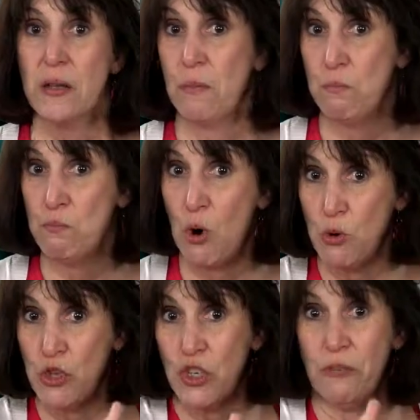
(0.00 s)

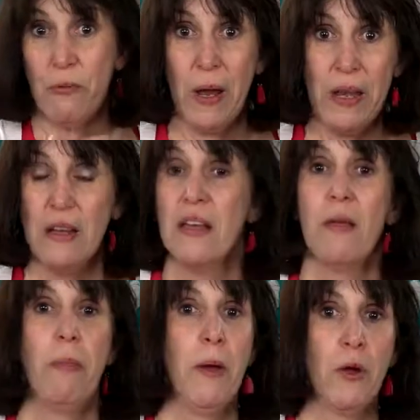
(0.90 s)
motion, right?
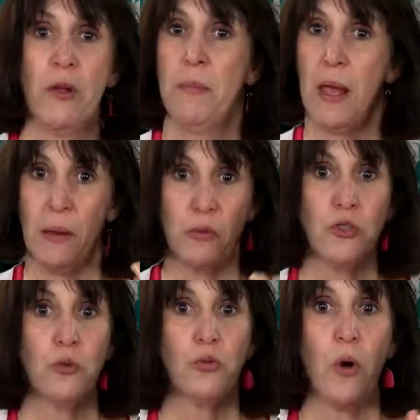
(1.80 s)
They're going to be able
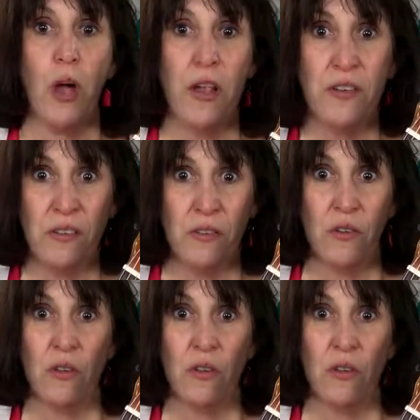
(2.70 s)
to run,